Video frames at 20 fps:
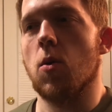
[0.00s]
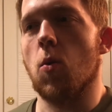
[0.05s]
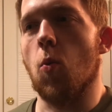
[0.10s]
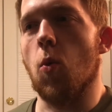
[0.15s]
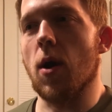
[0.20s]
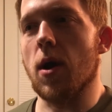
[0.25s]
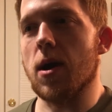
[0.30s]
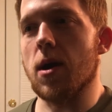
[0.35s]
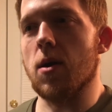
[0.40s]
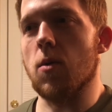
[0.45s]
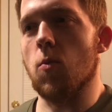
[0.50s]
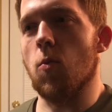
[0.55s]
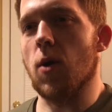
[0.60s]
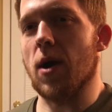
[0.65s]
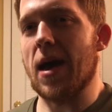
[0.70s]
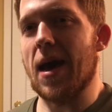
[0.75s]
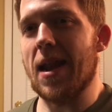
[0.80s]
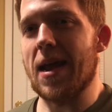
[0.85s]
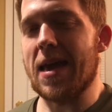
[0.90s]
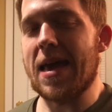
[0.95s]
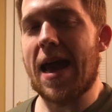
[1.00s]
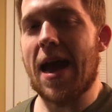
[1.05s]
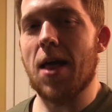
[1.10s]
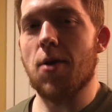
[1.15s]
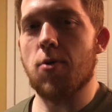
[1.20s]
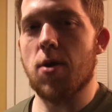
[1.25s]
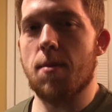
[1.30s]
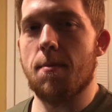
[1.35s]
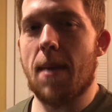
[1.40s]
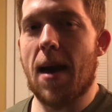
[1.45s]
what kind of
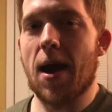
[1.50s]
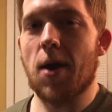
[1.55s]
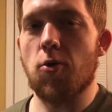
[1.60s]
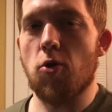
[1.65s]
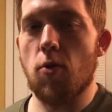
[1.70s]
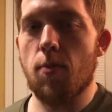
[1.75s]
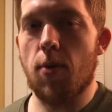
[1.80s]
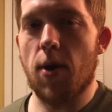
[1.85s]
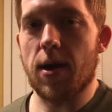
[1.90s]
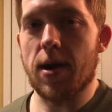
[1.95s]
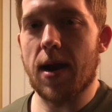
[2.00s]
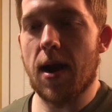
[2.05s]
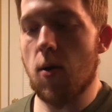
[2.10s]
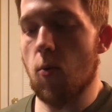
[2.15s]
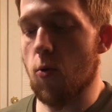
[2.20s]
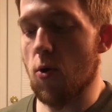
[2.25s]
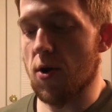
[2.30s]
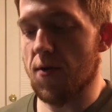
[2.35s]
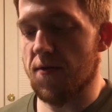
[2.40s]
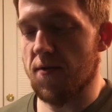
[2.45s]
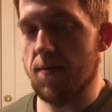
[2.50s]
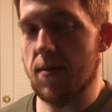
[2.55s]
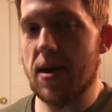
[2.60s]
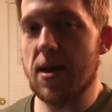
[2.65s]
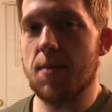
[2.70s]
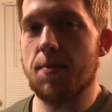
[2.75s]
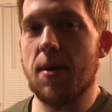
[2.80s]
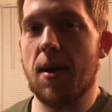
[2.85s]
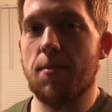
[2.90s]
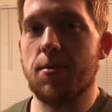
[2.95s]
calorie and macro breakdown works for
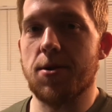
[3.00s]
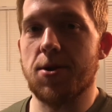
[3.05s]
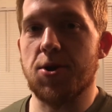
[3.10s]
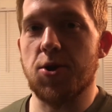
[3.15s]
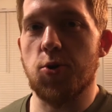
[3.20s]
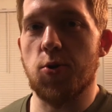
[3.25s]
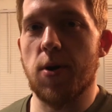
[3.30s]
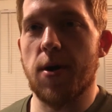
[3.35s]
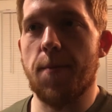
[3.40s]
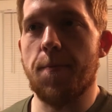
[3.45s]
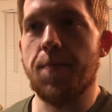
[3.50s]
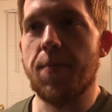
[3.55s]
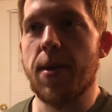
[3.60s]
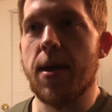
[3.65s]
me to be able to do it,